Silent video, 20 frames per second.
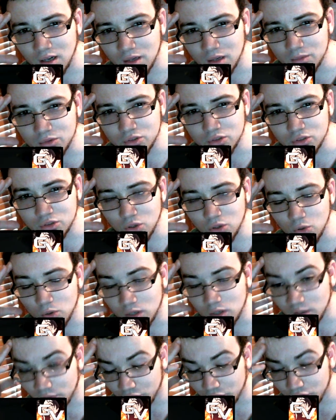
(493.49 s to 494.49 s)
I'm so
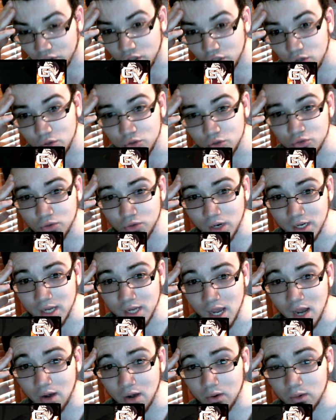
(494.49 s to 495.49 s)
confused right
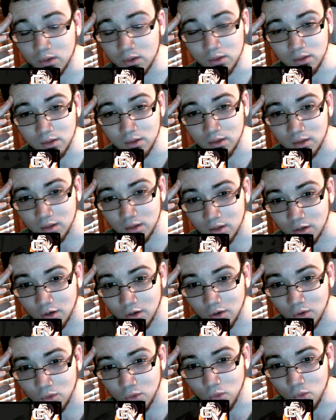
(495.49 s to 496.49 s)
now.
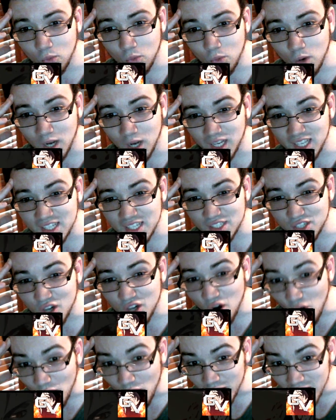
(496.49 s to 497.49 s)
What is
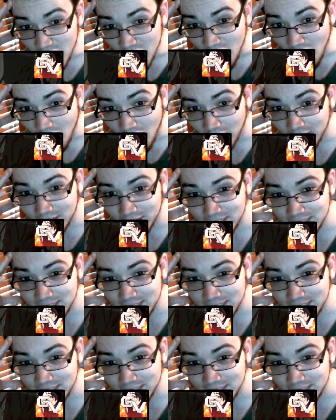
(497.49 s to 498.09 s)
going on?